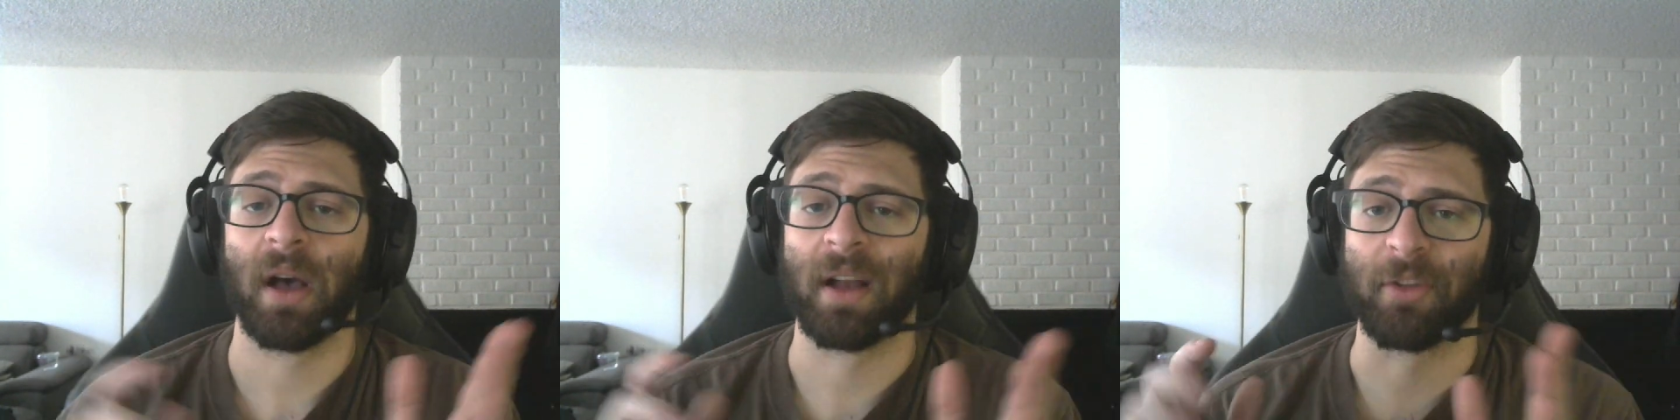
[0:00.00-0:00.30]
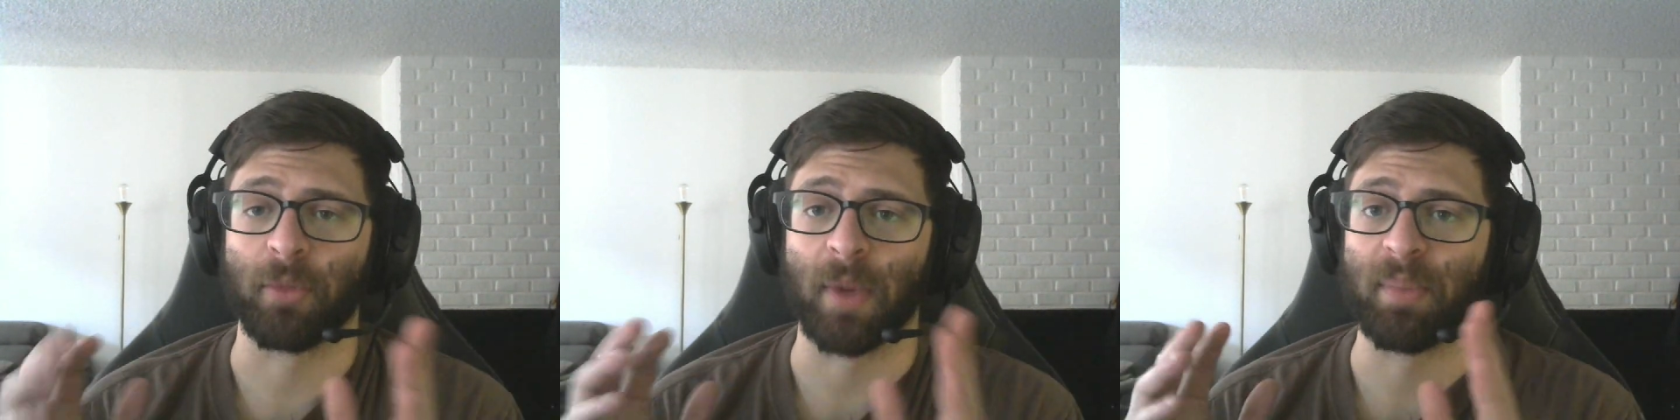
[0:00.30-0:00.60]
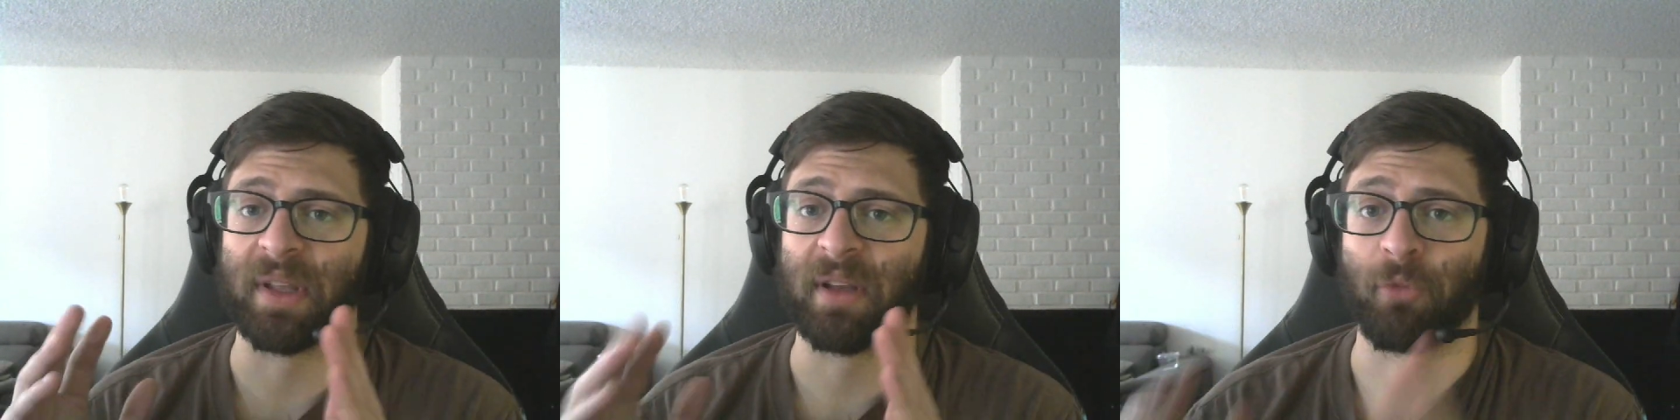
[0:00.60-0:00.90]
Another might
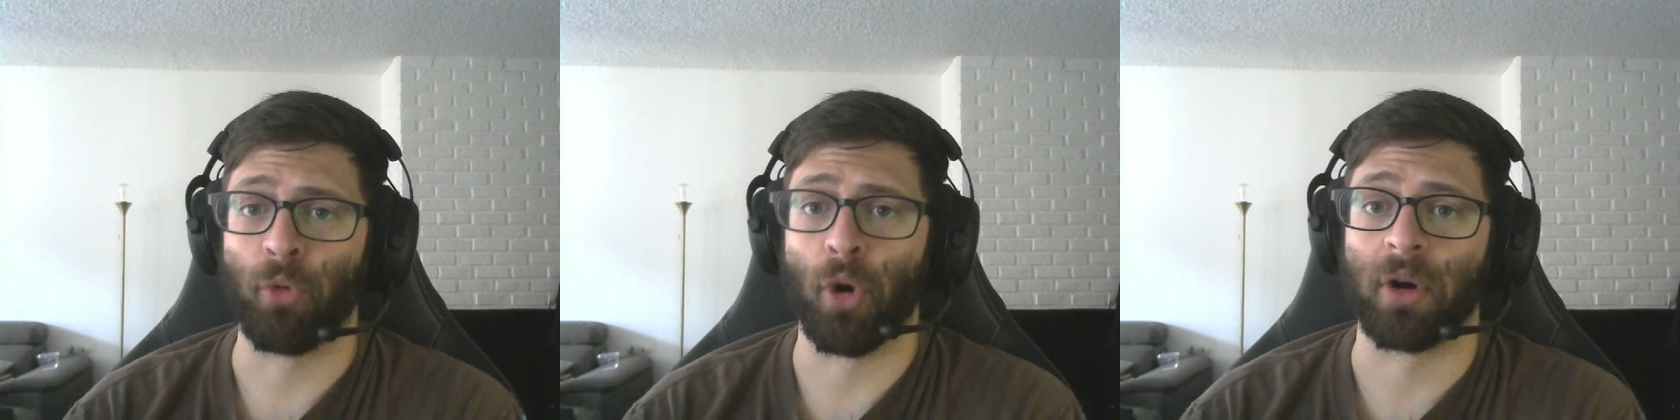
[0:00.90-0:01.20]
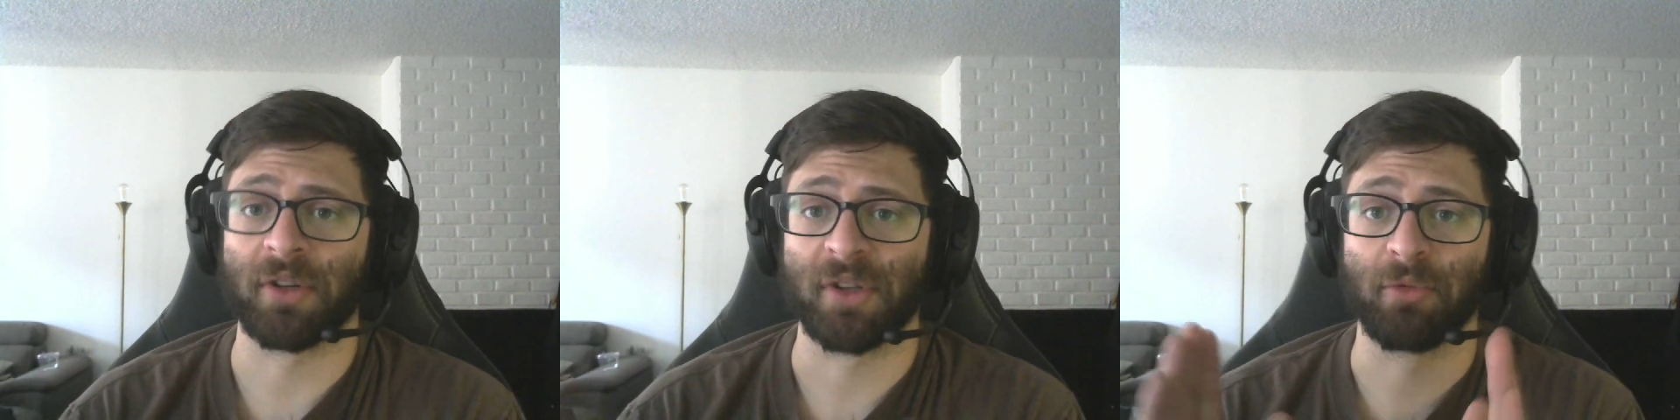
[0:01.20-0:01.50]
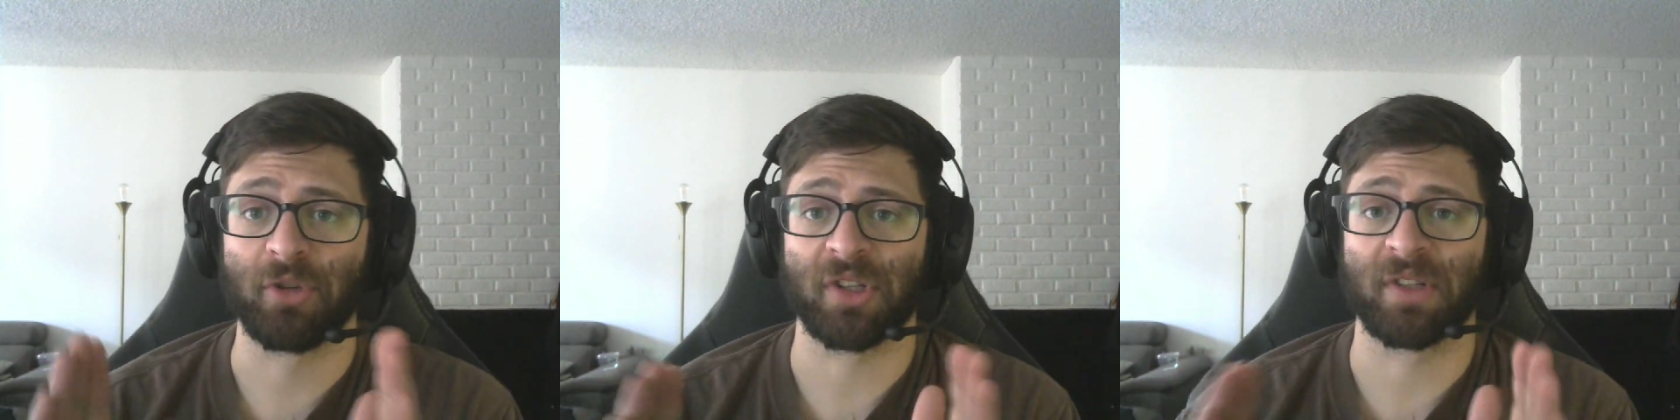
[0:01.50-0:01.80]
be of war,
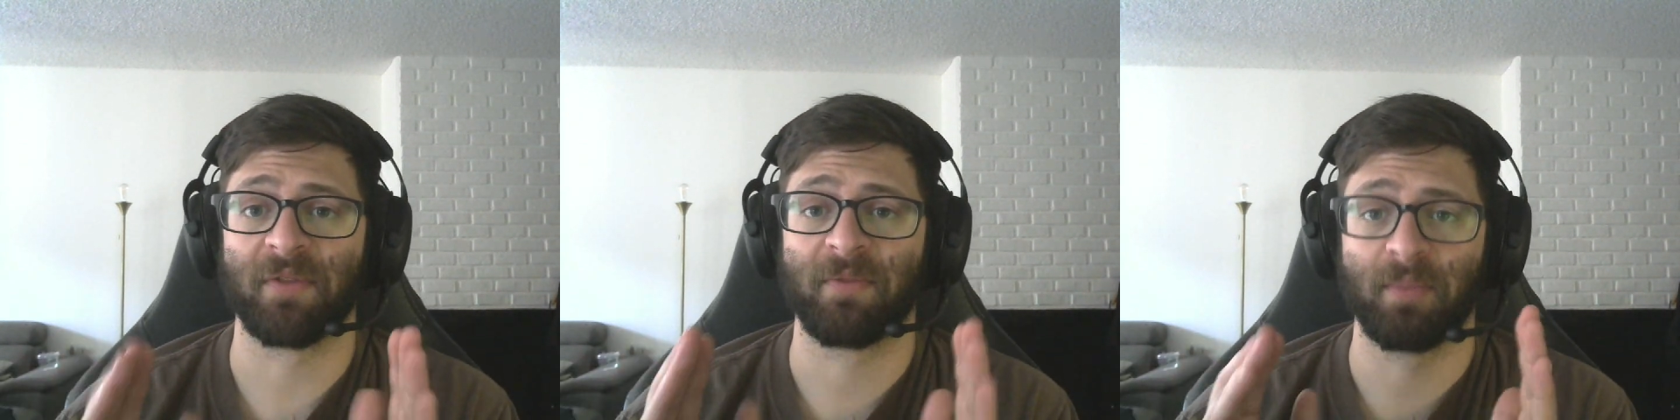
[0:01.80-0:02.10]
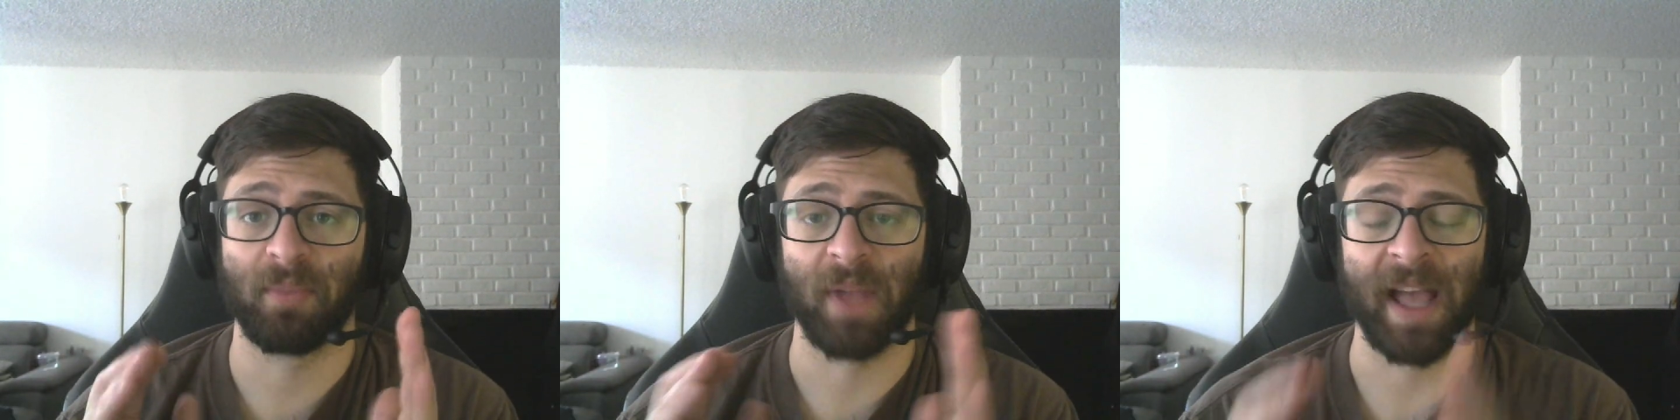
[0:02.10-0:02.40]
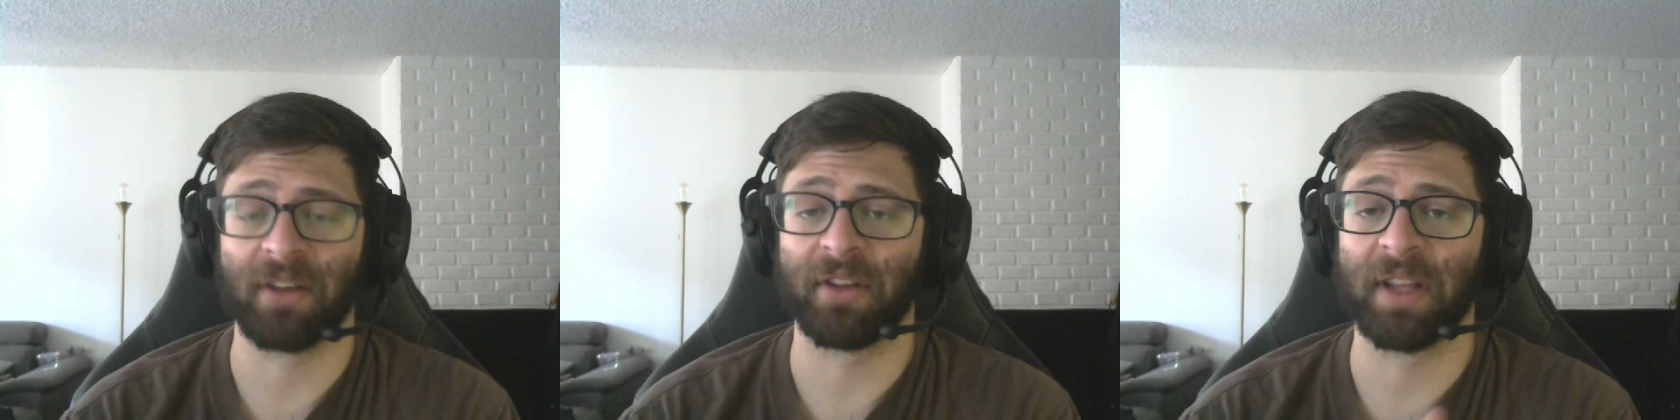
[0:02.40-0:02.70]
so just
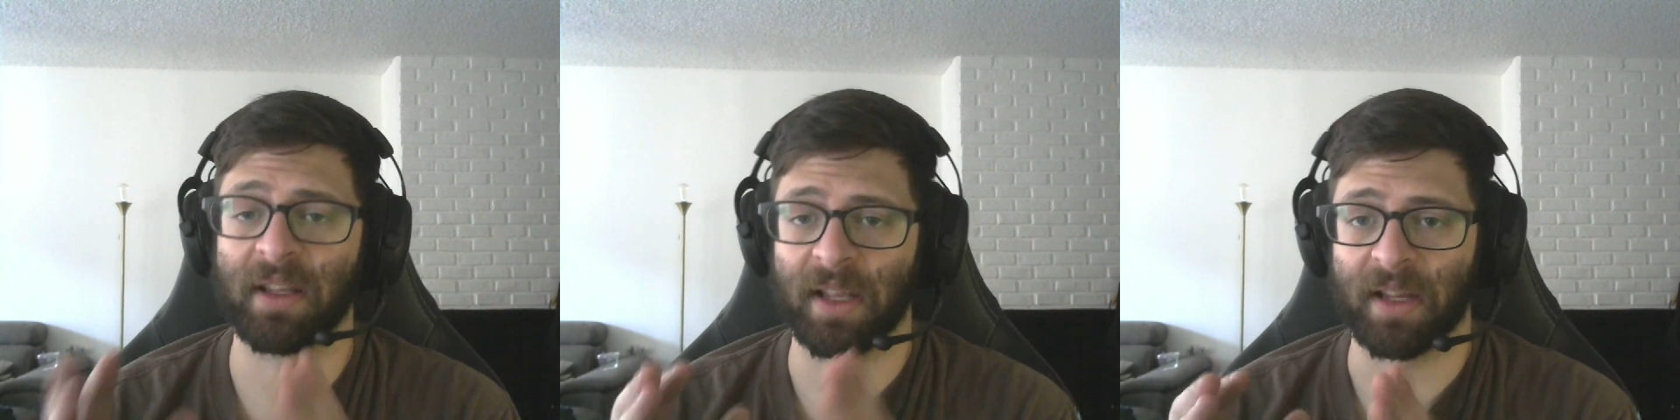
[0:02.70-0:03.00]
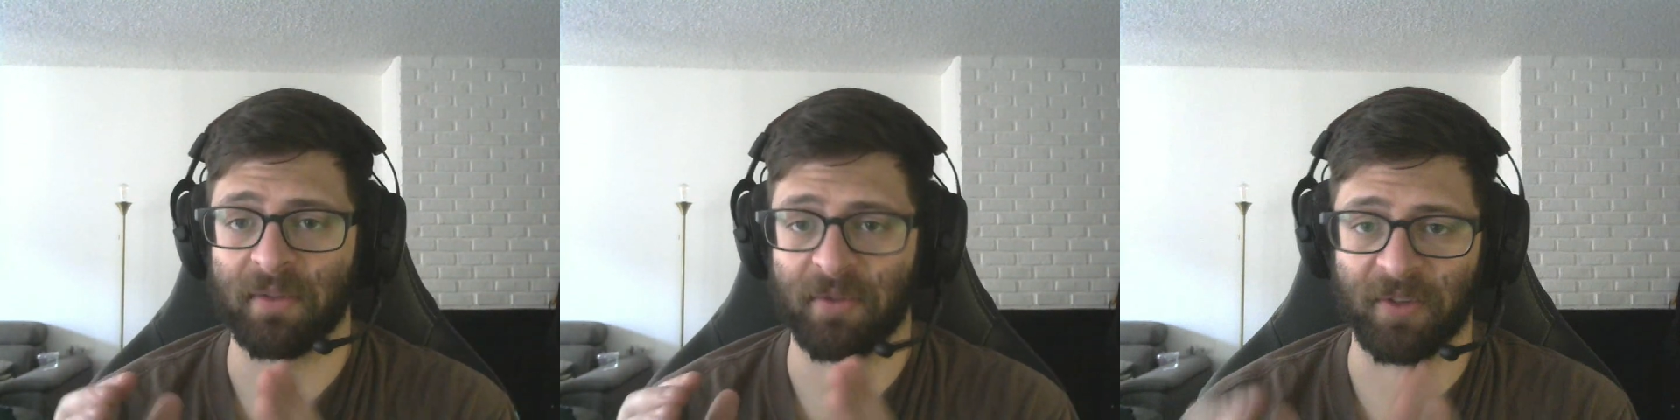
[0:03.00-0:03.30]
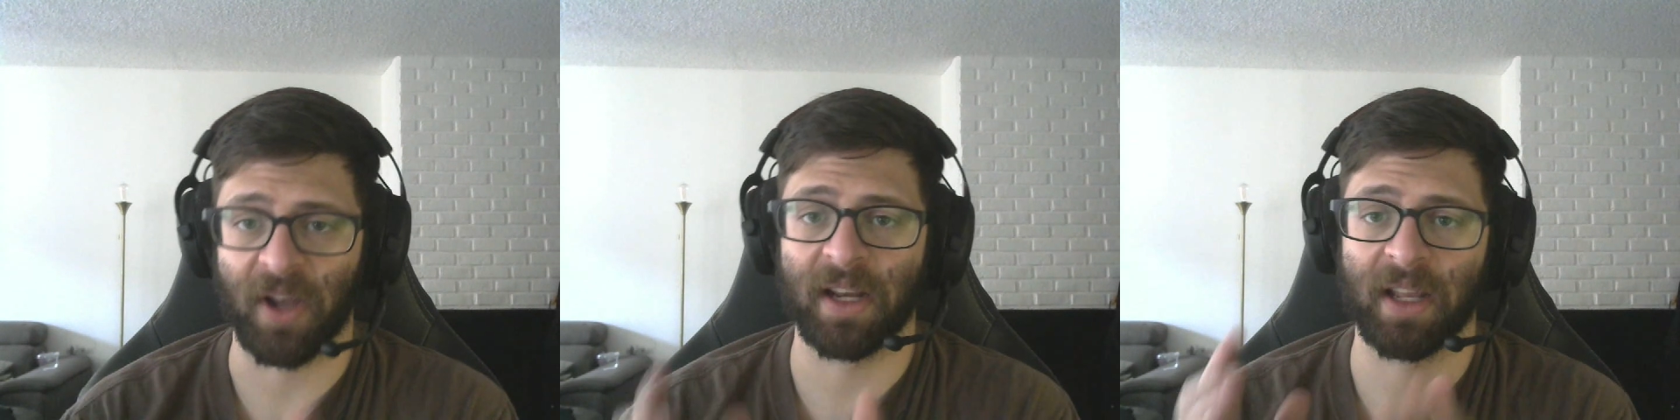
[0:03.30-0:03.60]
handling like
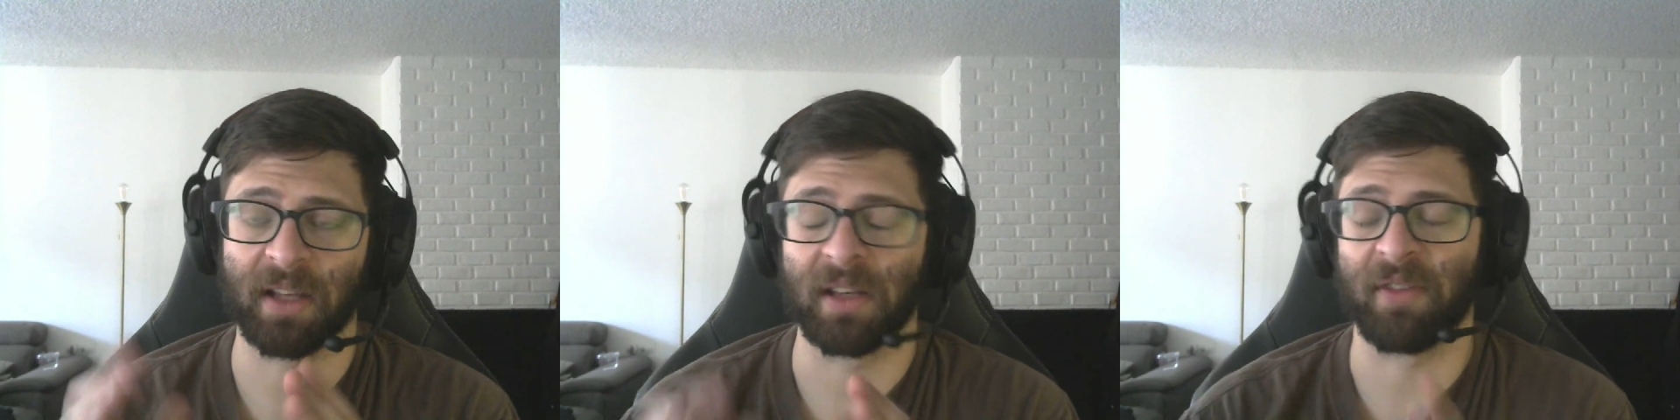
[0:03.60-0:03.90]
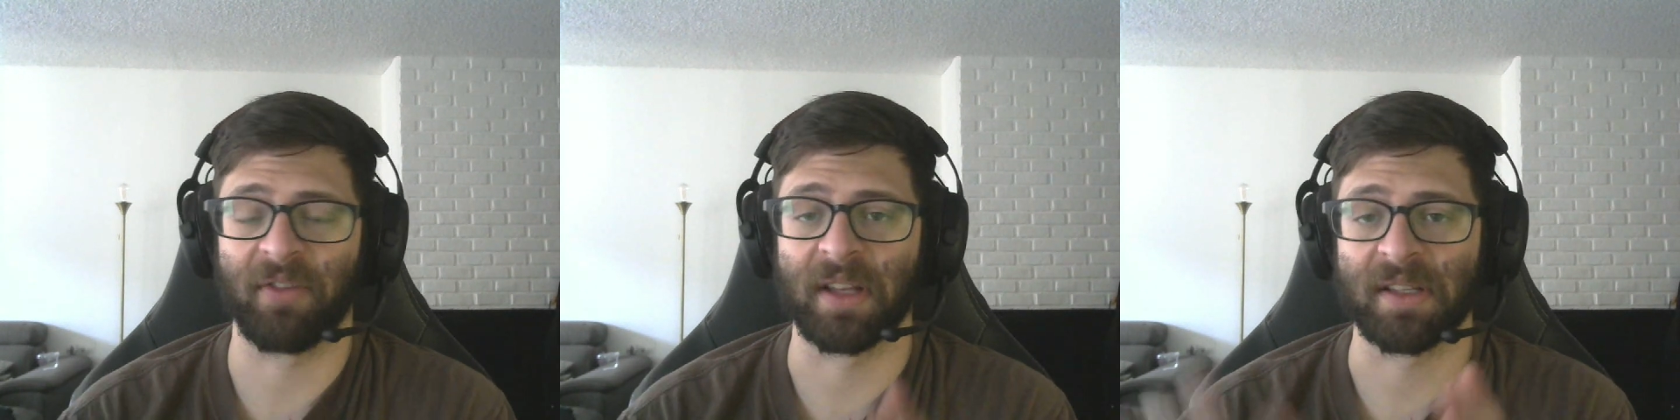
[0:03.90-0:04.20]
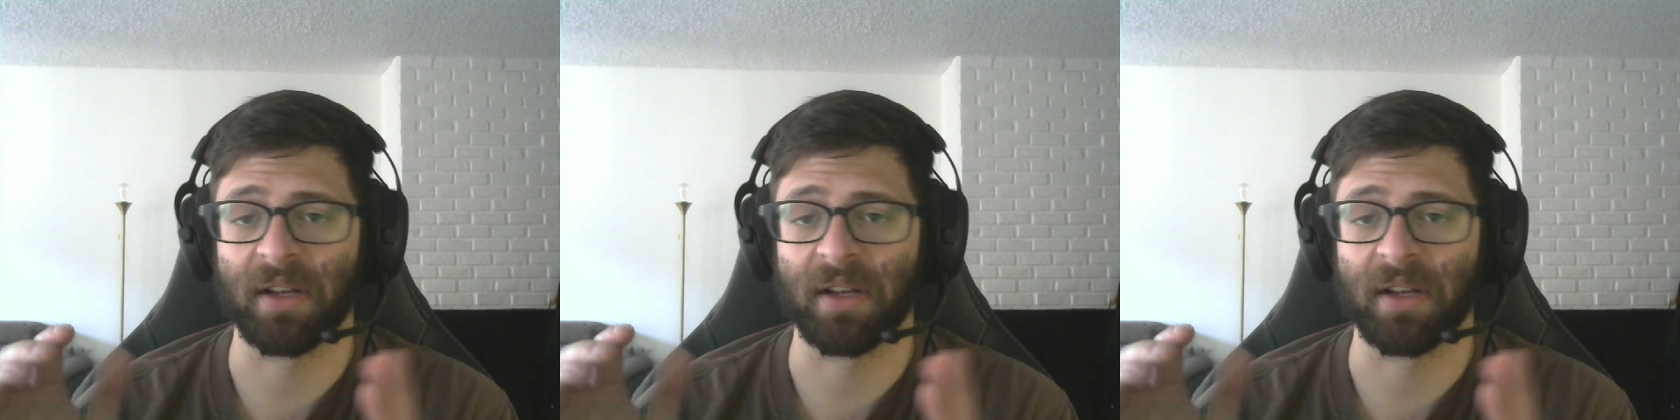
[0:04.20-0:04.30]
fighting and defense.